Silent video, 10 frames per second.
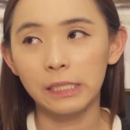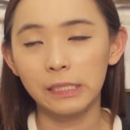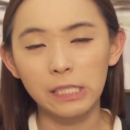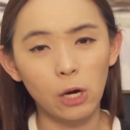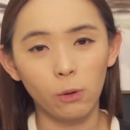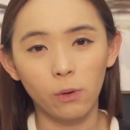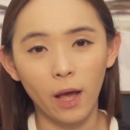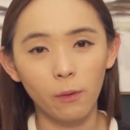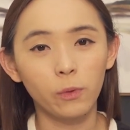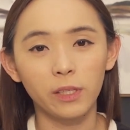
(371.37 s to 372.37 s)
No,
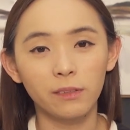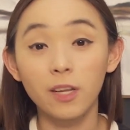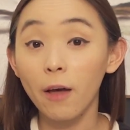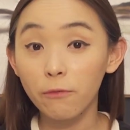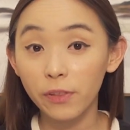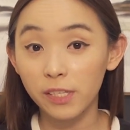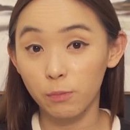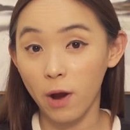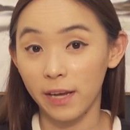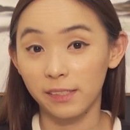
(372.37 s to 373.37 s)
I wouldn't. Not for this
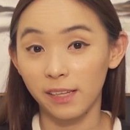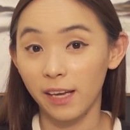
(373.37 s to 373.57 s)
price.